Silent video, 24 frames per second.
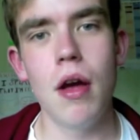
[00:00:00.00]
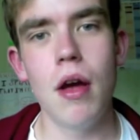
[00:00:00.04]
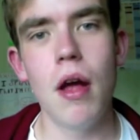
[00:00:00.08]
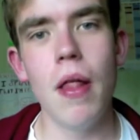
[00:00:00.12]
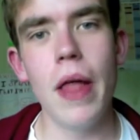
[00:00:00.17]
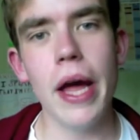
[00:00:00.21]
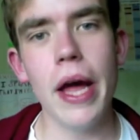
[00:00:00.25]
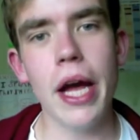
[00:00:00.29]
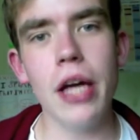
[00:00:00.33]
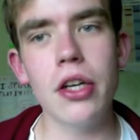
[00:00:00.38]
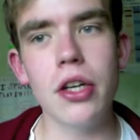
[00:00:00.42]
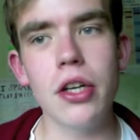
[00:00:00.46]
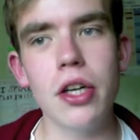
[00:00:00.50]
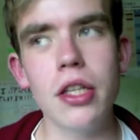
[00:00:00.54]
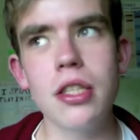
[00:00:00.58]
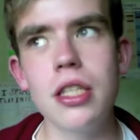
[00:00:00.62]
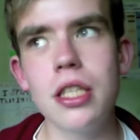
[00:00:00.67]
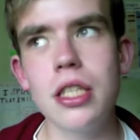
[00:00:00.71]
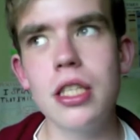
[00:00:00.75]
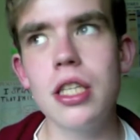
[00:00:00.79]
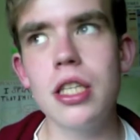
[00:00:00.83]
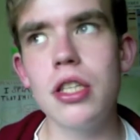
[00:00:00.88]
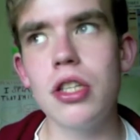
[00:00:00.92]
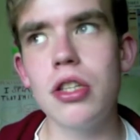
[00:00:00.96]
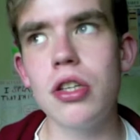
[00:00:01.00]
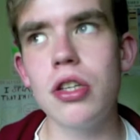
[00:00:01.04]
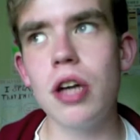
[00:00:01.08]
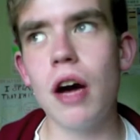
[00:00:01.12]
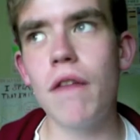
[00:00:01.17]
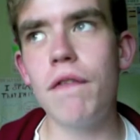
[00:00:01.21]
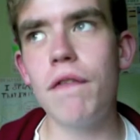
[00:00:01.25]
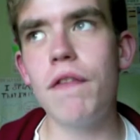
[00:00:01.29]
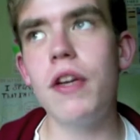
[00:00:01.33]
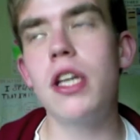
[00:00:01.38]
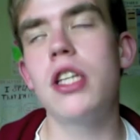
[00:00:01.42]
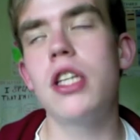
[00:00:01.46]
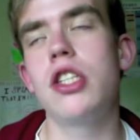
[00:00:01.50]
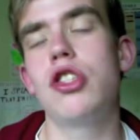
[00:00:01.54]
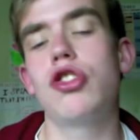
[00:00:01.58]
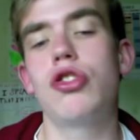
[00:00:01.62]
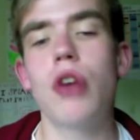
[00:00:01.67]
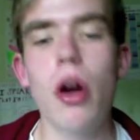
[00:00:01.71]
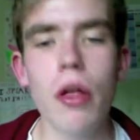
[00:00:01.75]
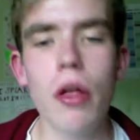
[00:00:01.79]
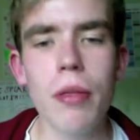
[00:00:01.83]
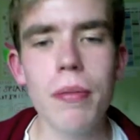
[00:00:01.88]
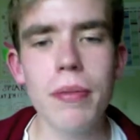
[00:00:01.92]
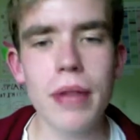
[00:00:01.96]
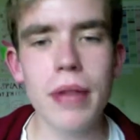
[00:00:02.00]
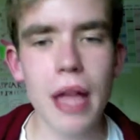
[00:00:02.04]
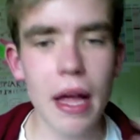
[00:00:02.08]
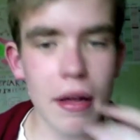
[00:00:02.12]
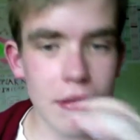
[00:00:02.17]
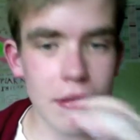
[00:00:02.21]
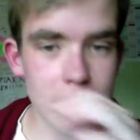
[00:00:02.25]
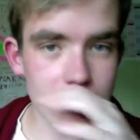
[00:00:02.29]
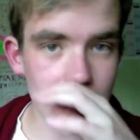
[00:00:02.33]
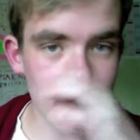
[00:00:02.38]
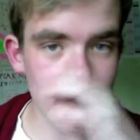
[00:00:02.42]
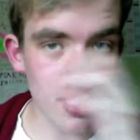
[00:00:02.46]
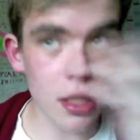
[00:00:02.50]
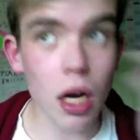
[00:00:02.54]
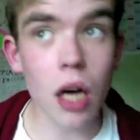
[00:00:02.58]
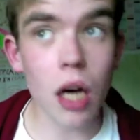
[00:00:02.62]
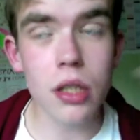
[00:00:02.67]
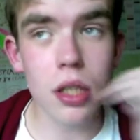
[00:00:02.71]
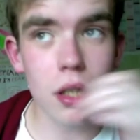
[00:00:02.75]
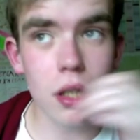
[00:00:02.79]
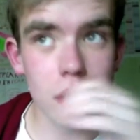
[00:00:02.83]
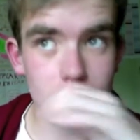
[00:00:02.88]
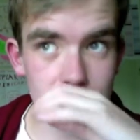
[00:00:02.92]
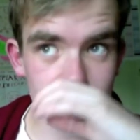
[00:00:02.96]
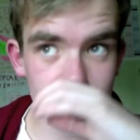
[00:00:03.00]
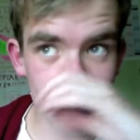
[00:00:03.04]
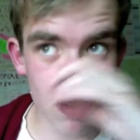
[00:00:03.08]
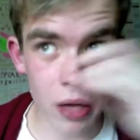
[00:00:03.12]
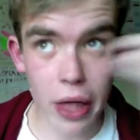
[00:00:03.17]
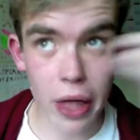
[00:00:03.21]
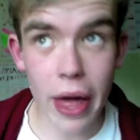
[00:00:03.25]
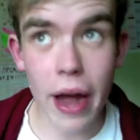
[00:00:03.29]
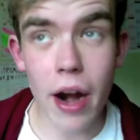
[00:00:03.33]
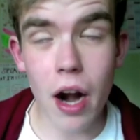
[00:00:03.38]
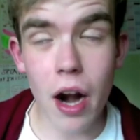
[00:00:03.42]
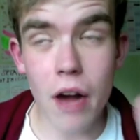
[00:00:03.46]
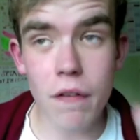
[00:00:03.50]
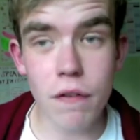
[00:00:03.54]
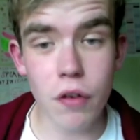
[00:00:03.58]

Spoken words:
Like nurses do not freaking throw themselves at doctors while they are